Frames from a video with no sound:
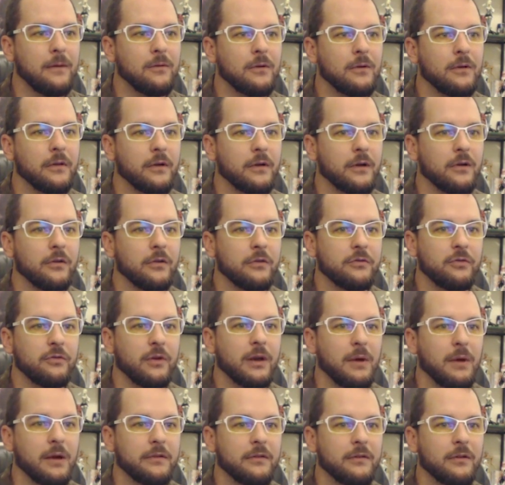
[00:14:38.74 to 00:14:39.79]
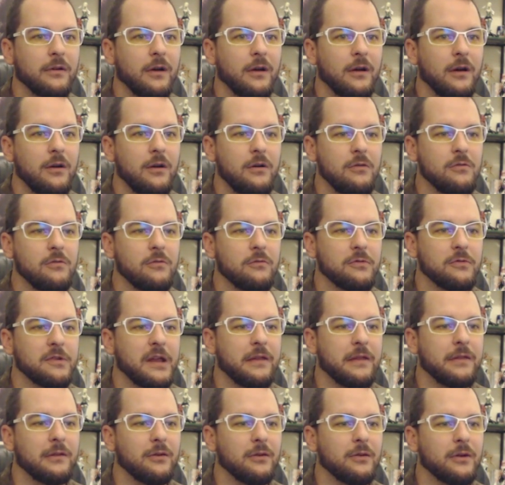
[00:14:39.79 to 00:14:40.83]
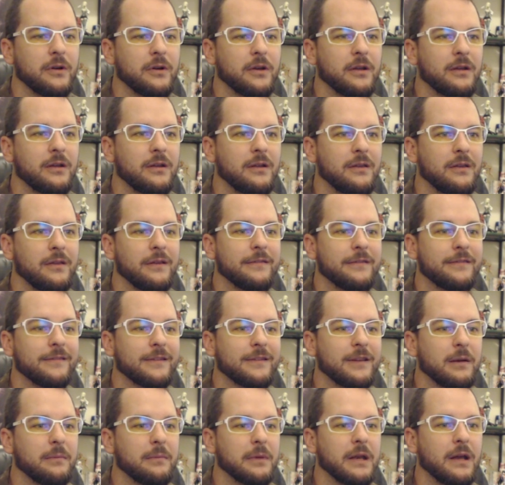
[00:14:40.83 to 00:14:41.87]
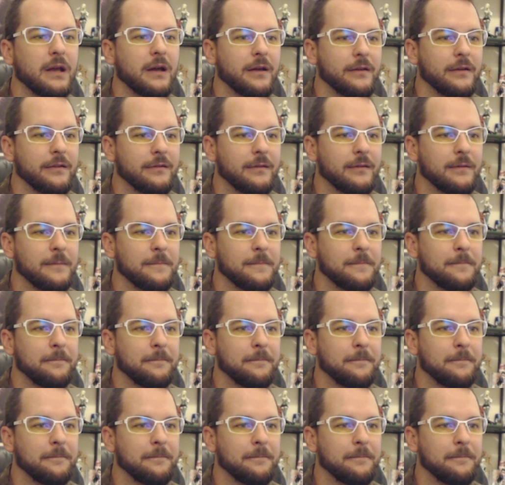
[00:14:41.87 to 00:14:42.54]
Oh, there goes Shrinkmeister. Oh, Deathlord. This is gonna be nice.